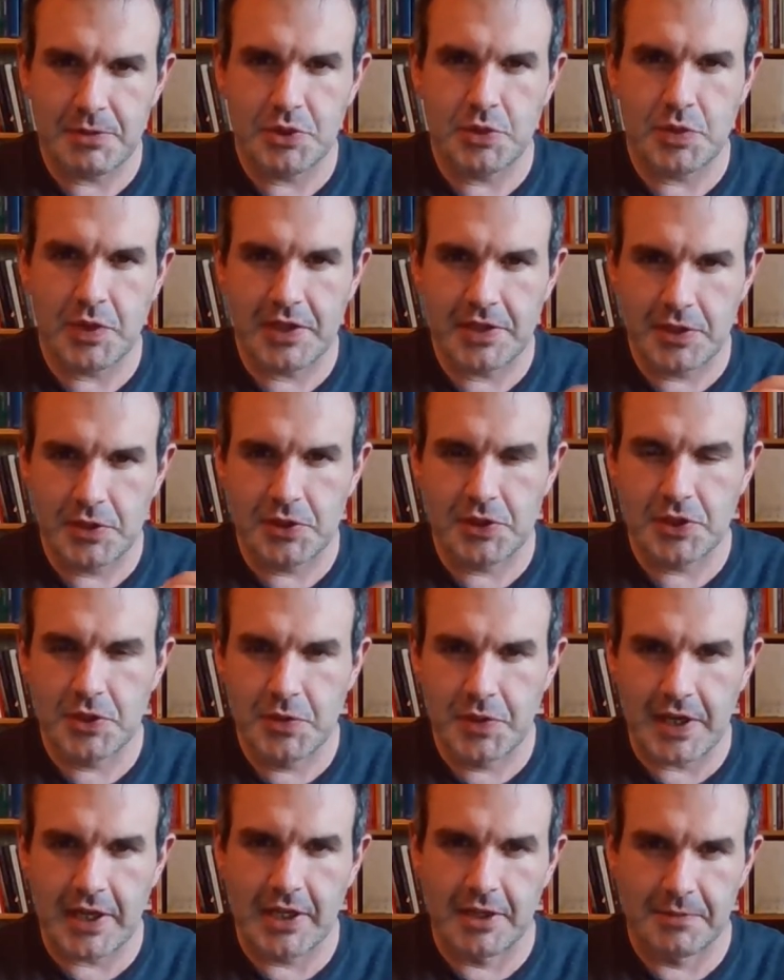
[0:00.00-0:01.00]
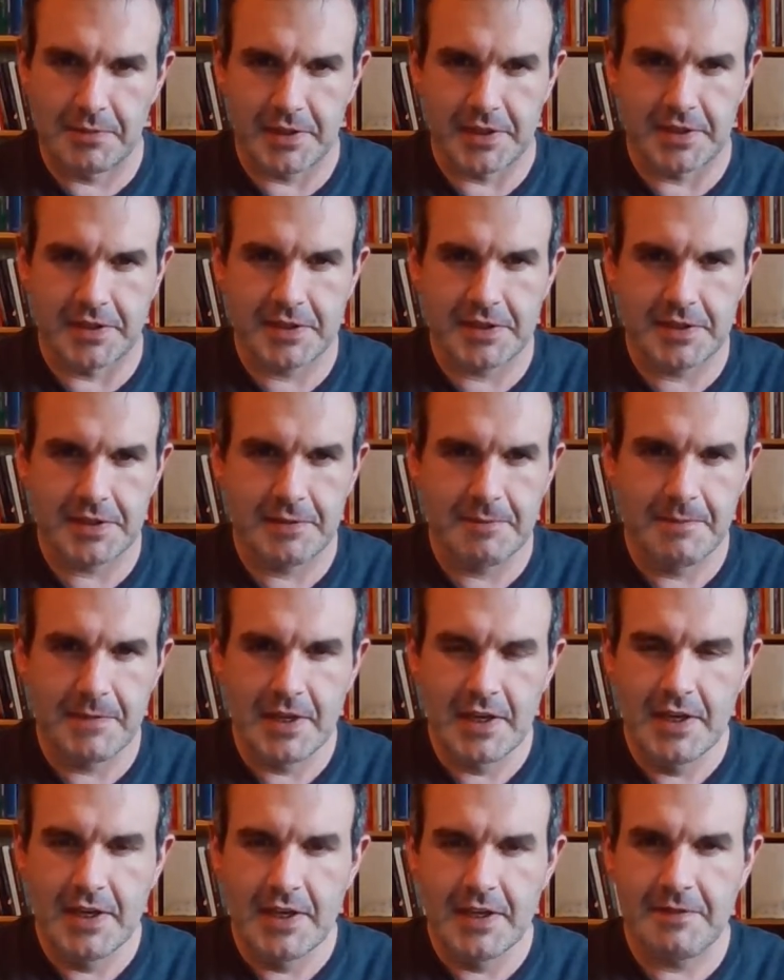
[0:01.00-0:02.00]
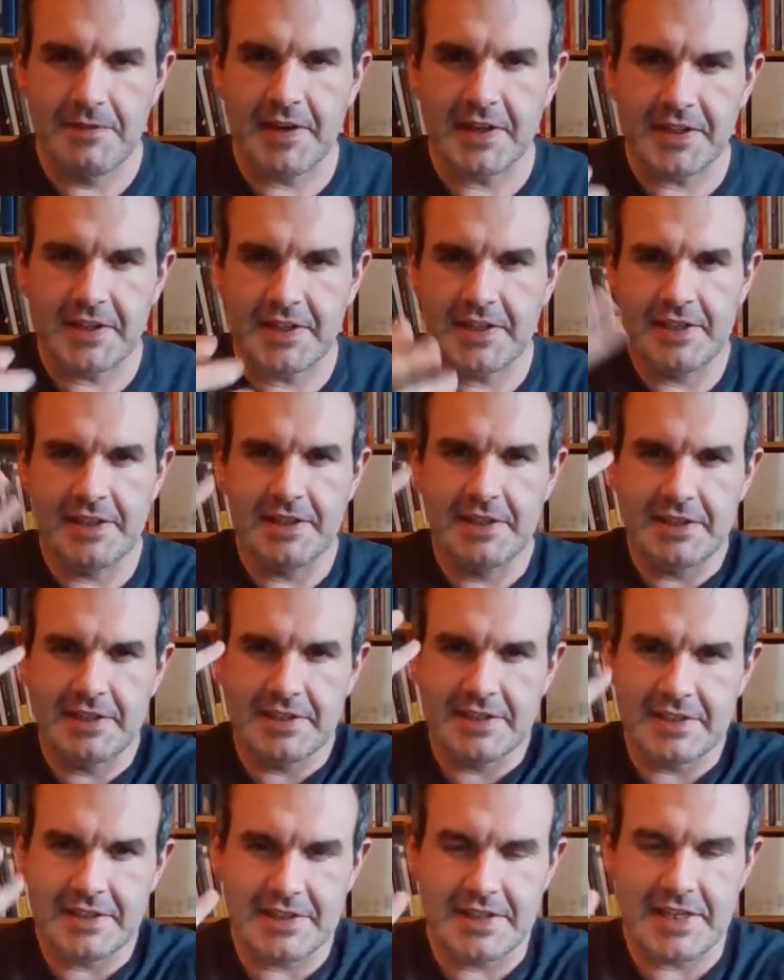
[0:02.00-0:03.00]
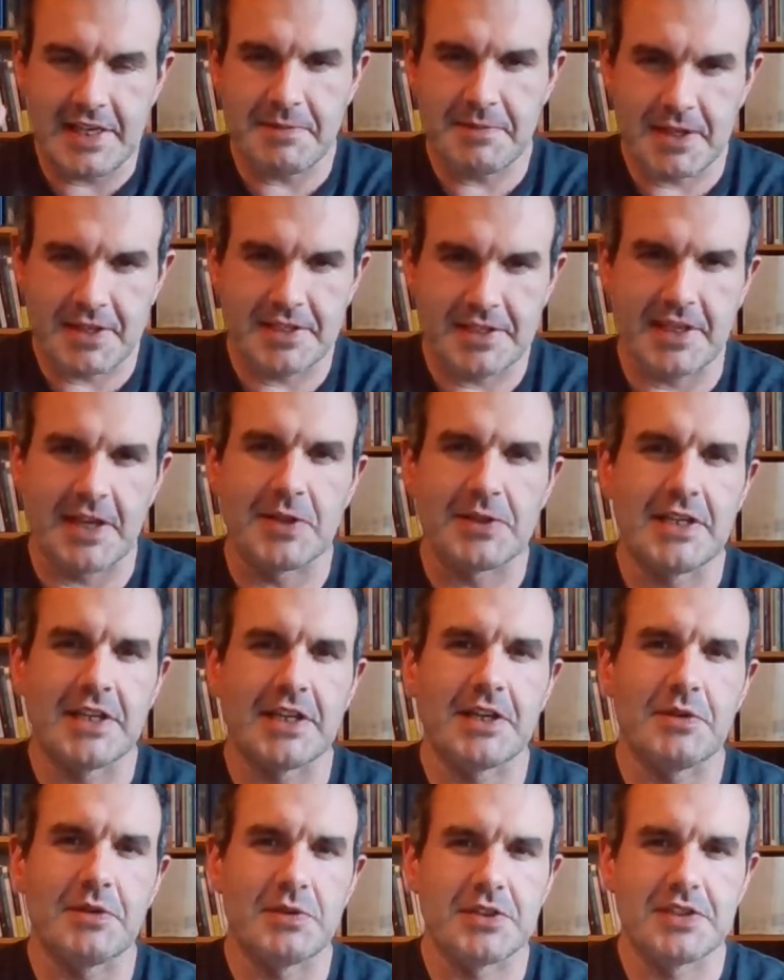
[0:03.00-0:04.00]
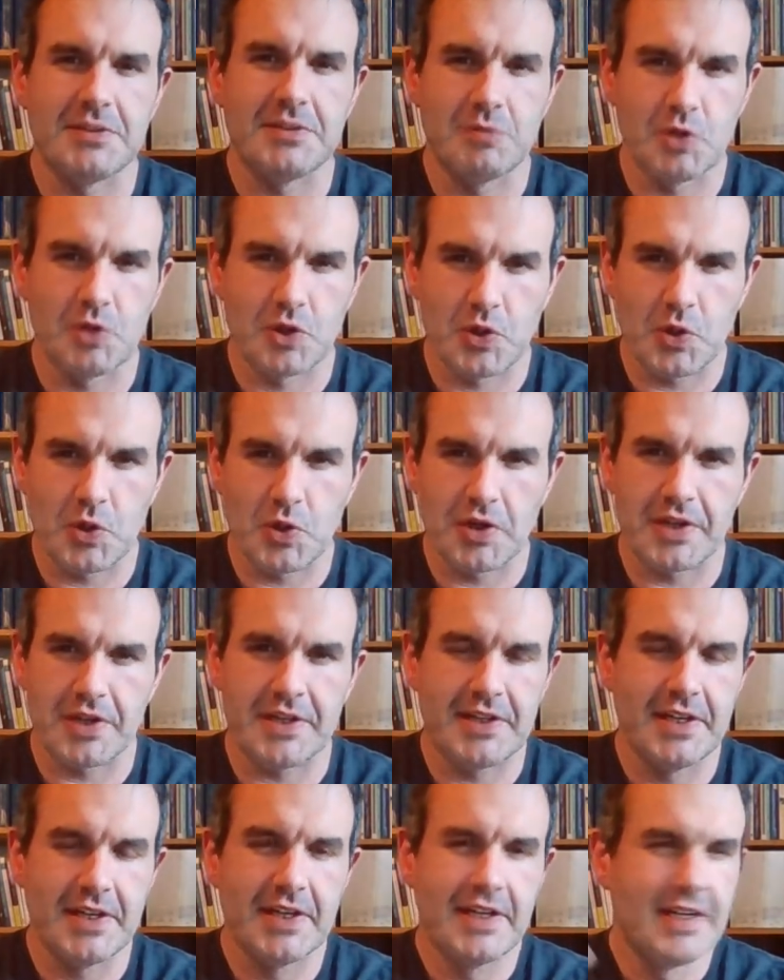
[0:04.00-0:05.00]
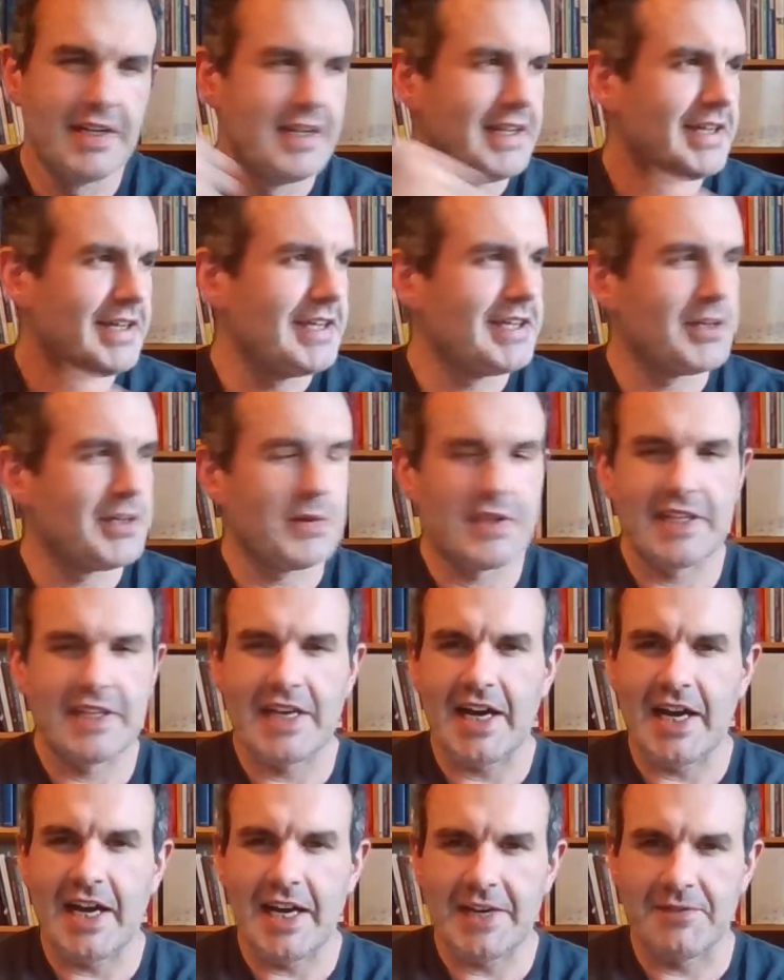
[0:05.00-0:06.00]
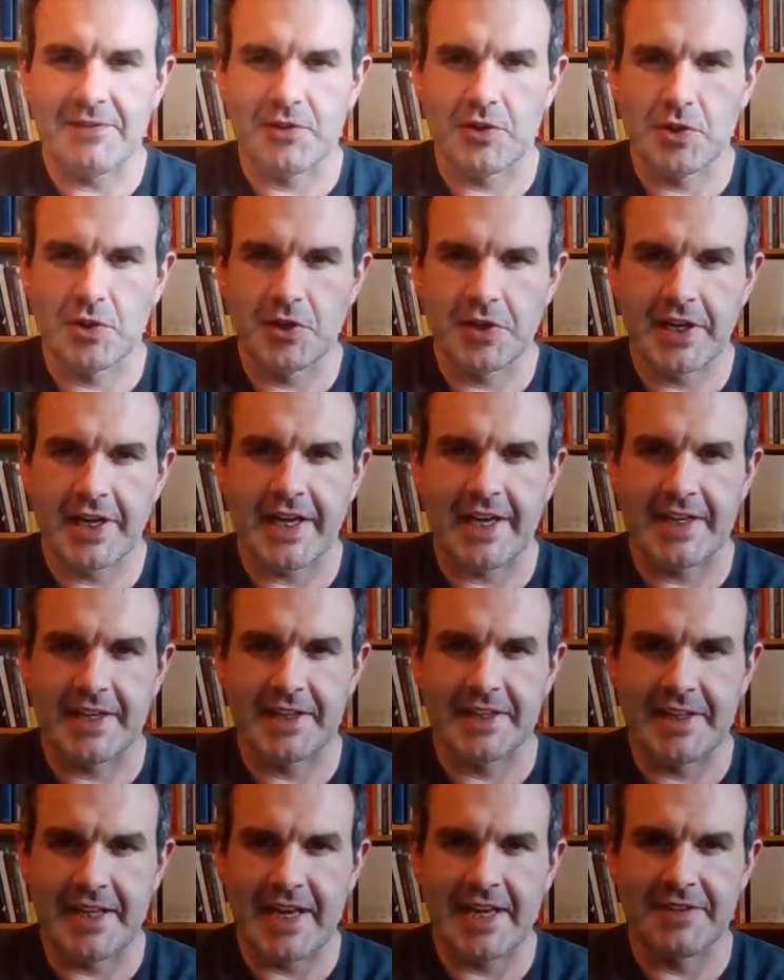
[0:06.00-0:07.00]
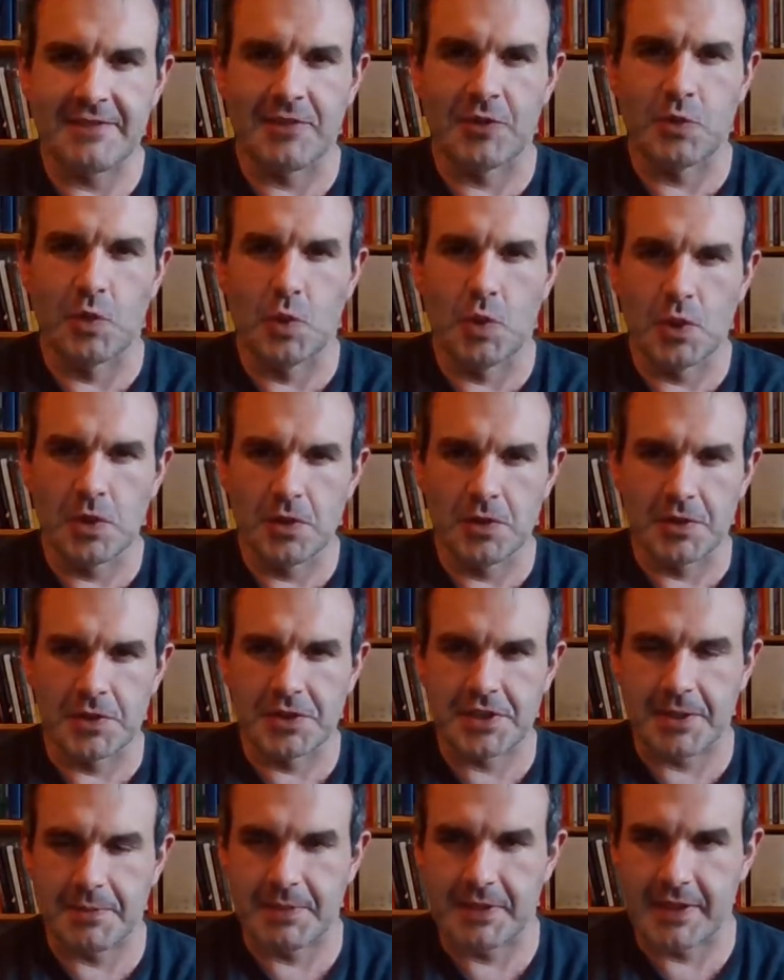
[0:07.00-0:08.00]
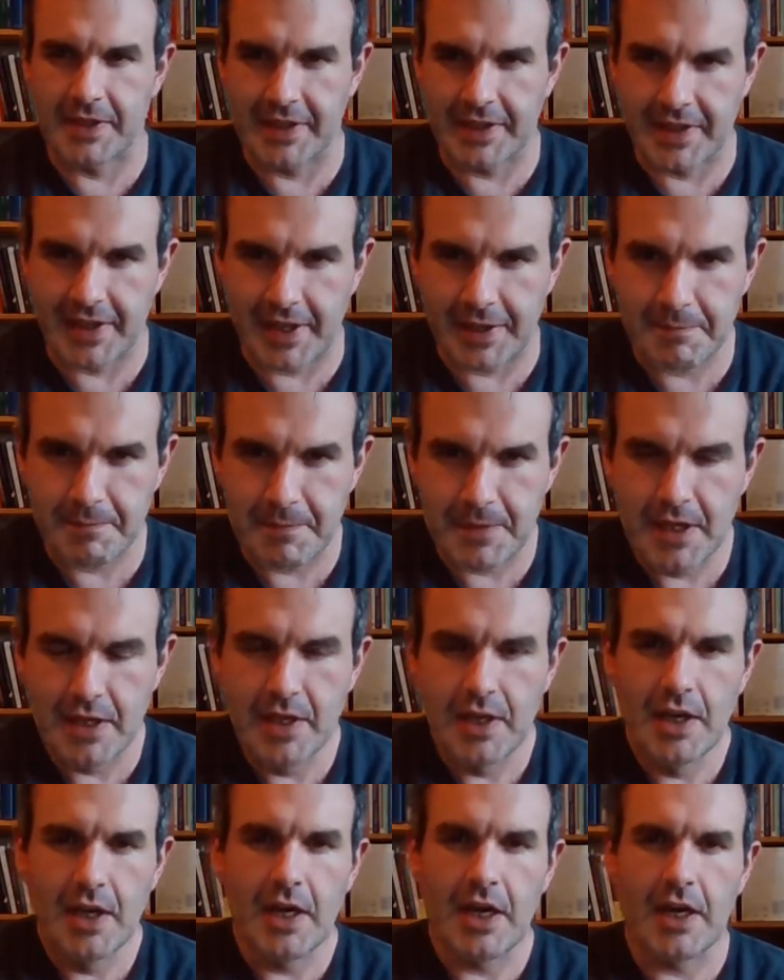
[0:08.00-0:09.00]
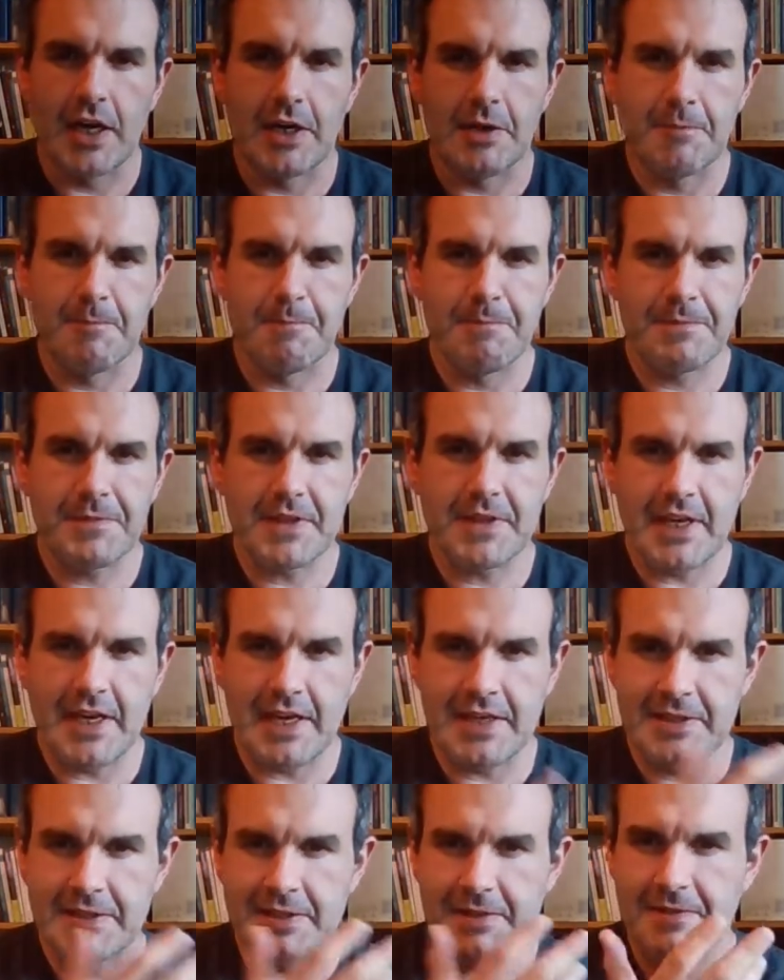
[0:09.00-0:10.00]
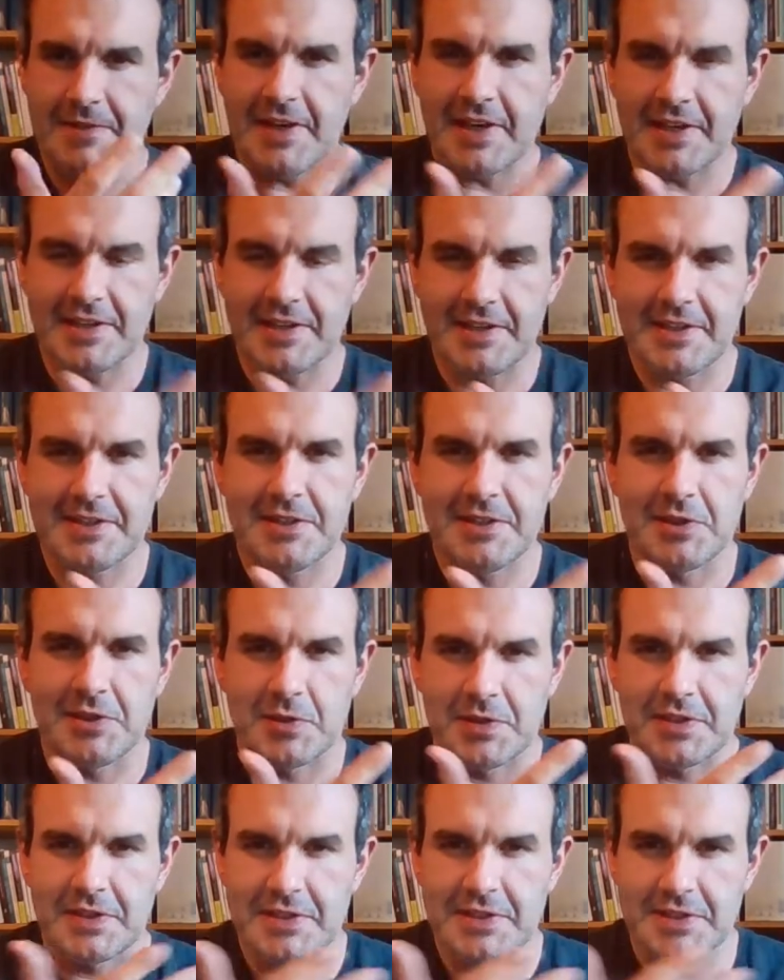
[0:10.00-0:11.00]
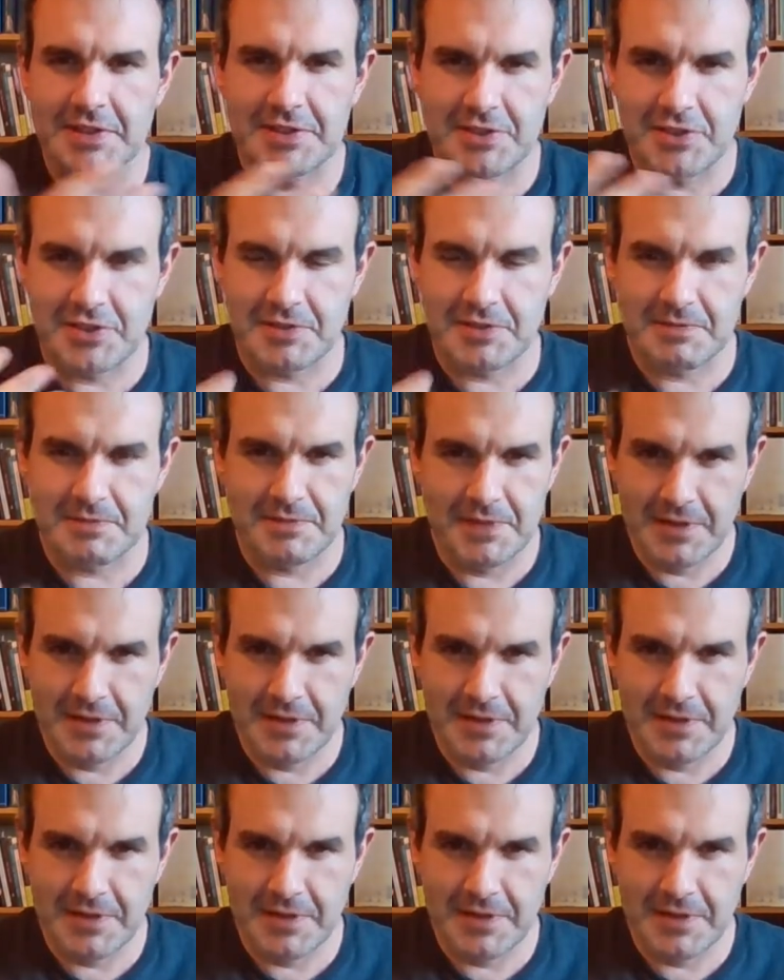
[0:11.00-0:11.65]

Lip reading: between those two elements, the fact that this damn thing sounds like it was recorded, you know, in the eye of a hurricane at the end of the world or something like that, and the fact that, you know, this just,